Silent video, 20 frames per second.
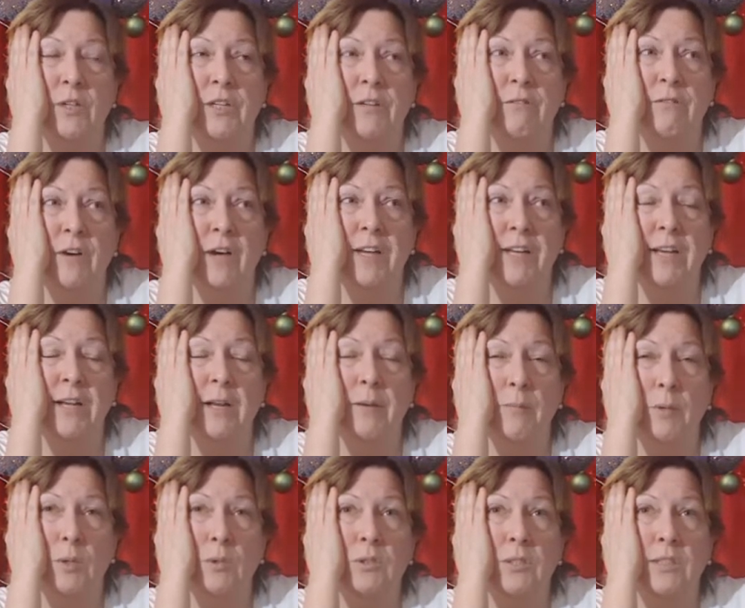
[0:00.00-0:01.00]
we could find out, I
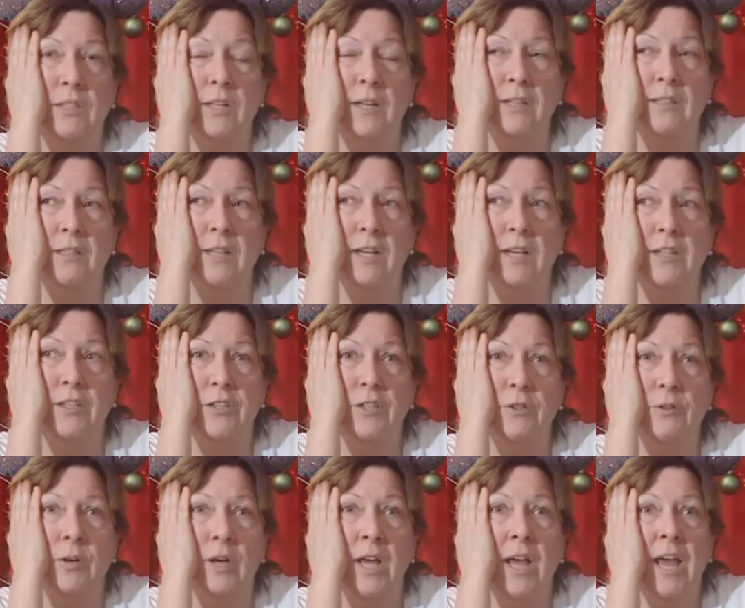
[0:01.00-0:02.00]
posted online
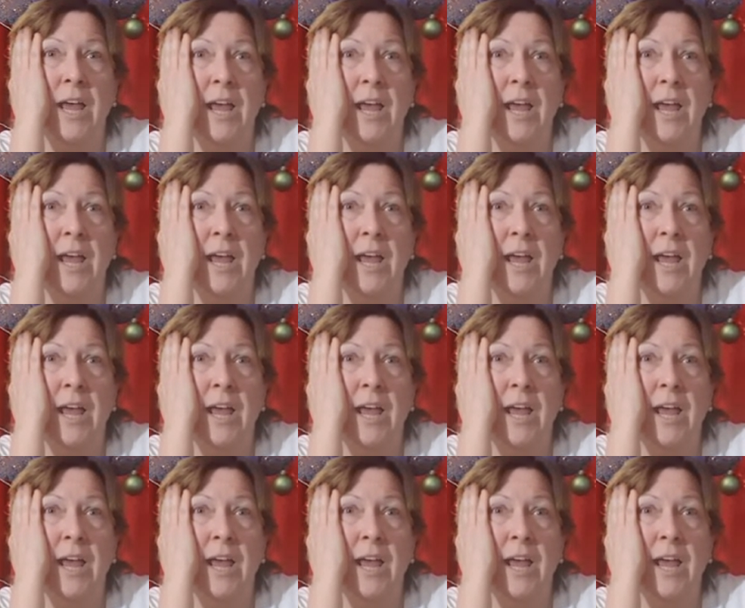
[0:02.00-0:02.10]
too.